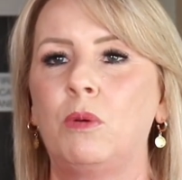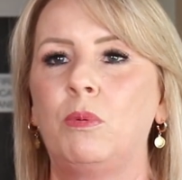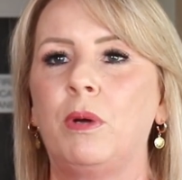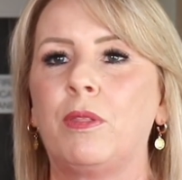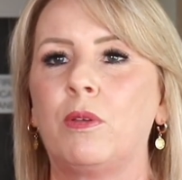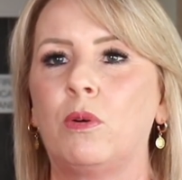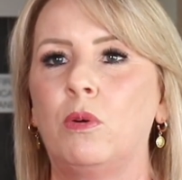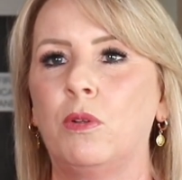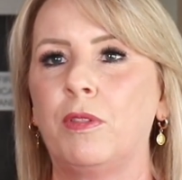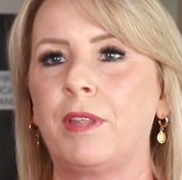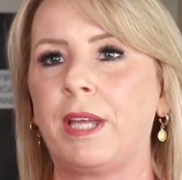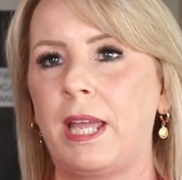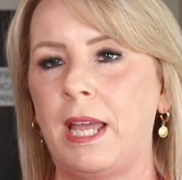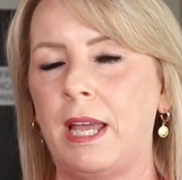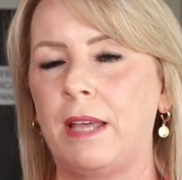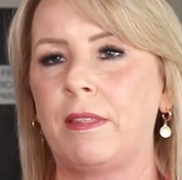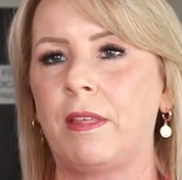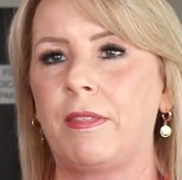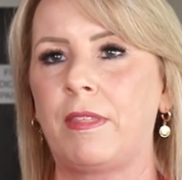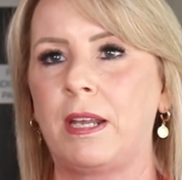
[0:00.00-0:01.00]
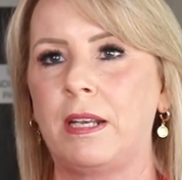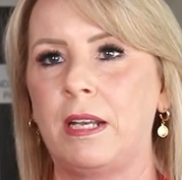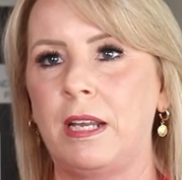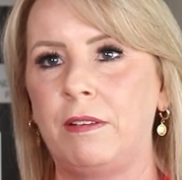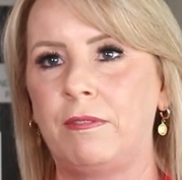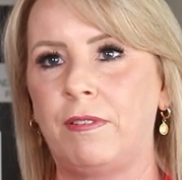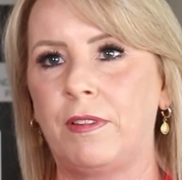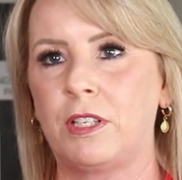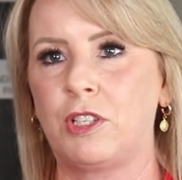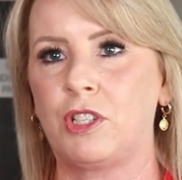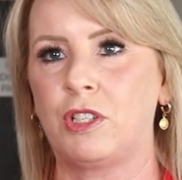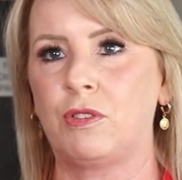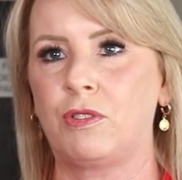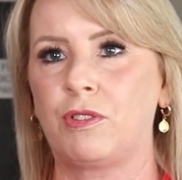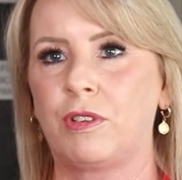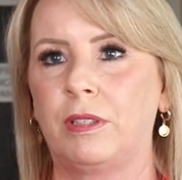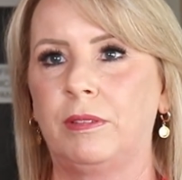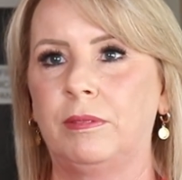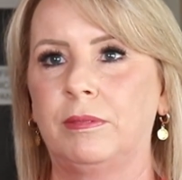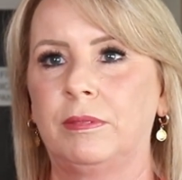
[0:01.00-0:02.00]
with all the care that they need for the
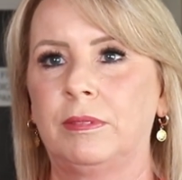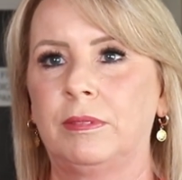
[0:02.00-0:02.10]
children.